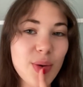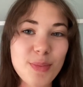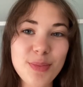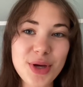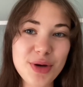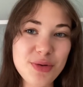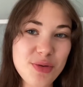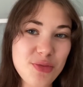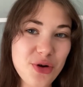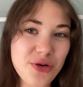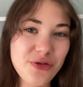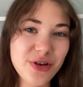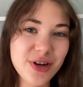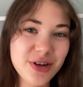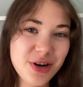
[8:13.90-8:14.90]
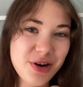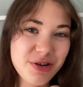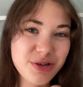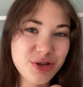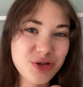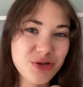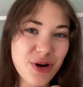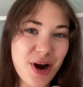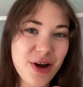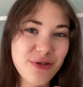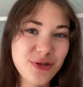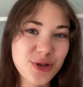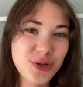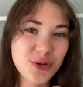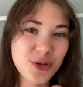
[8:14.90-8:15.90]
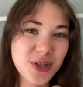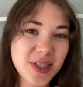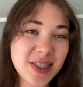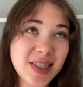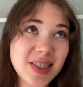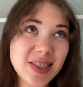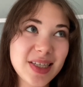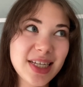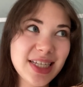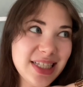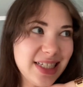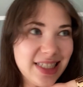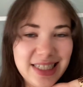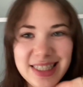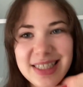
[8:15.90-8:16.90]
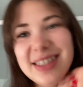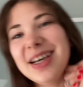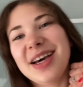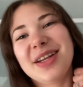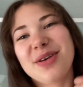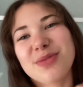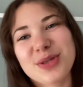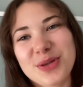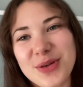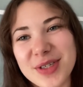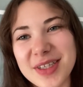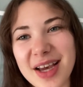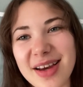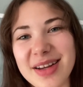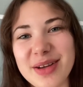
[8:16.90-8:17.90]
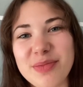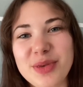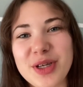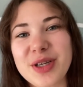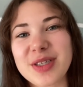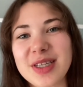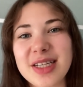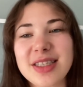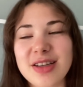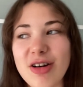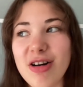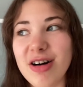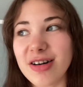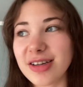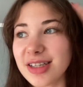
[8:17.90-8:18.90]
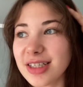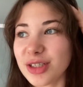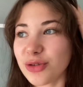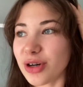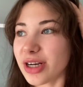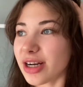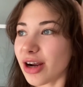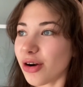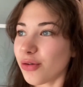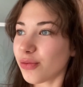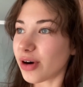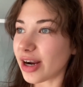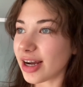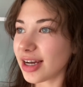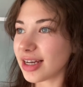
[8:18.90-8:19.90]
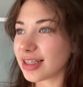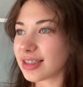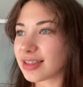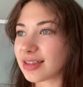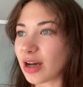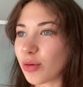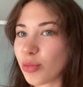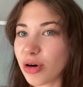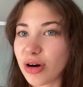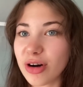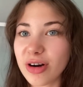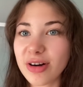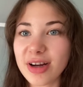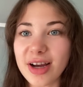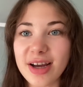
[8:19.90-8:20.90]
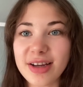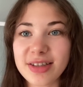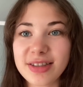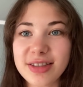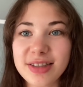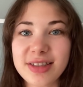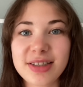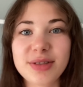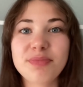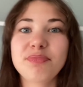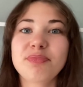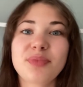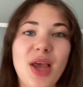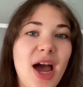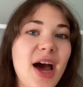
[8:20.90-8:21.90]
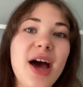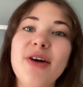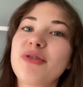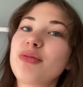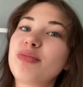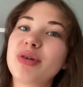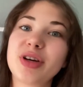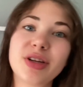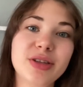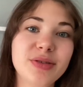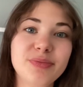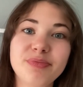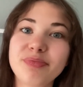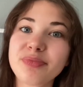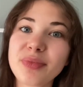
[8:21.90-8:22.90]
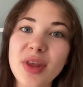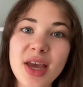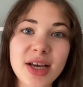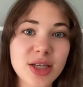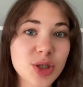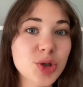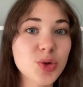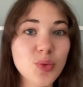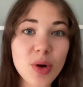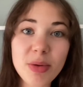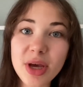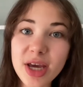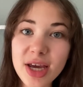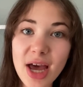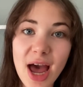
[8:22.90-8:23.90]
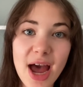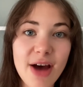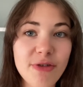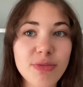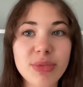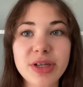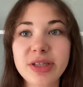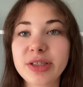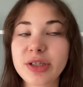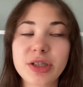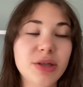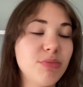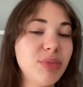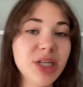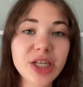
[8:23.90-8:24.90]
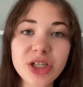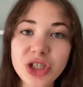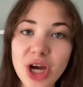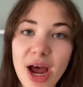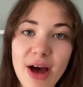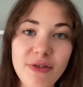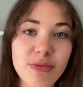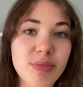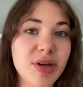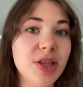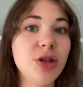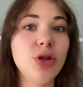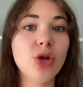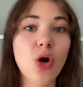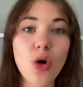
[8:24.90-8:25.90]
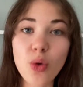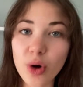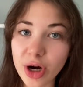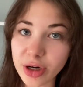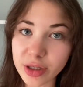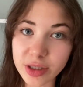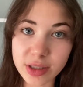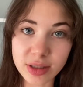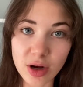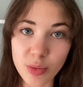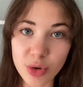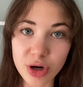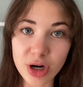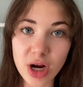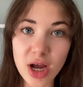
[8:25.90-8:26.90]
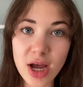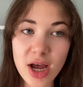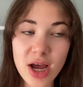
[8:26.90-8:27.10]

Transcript: me and my boyfriend are gonna drive to the sea, and I'm so excited because it's August right now, right? It's summer and I haven't been swimming, I haven't been to the beach, I haven't been nowhere this summer